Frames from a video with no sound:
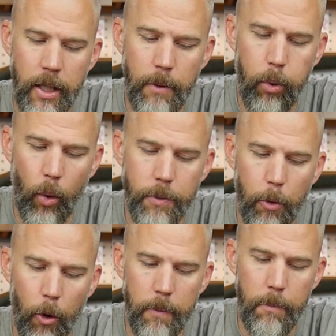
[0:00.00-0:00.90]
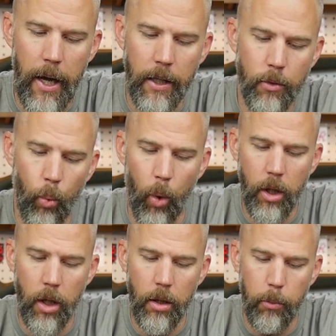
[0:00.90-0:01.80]
ten points per impact,
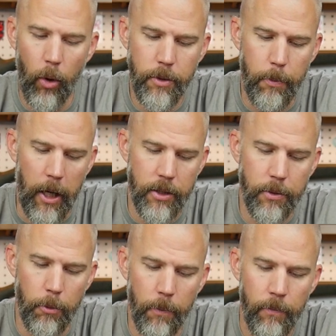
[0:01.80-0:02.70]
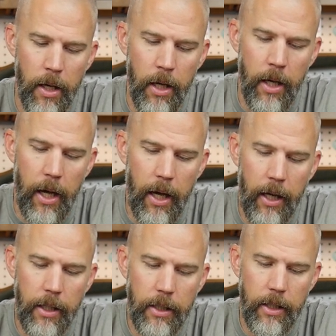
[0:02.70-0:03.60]
one hundred points possible,
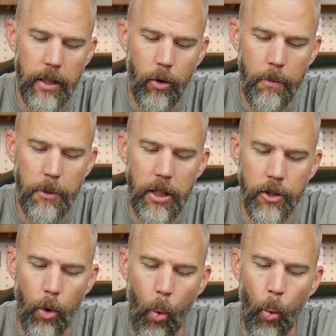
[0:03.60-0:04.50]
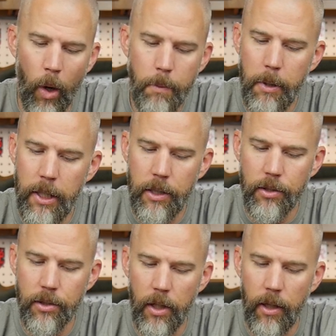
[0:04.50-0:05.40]
and equipment is one
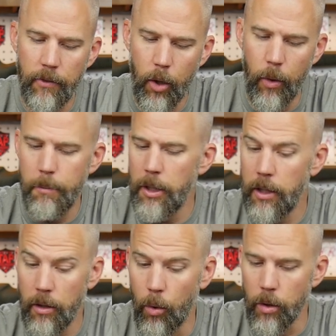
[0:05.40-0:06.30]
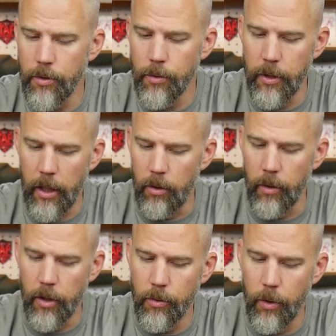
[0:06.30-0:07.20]
piece of equipment in accordance with N R
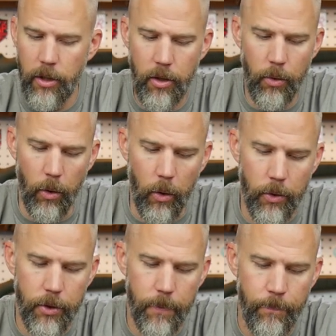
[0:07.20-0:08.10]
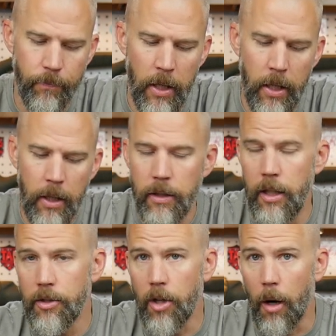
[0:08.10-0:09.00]
L twenty-two rules.
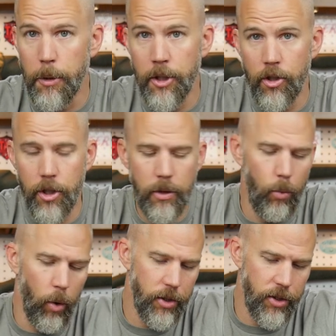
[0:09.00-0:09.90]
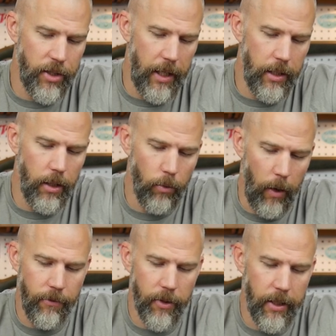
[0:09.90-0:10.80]
The start position was standing,
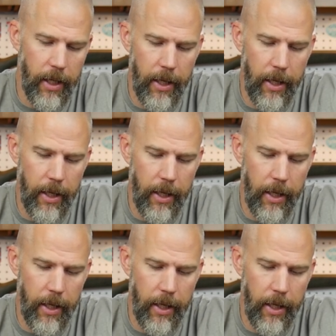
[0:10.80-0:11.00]
rifle in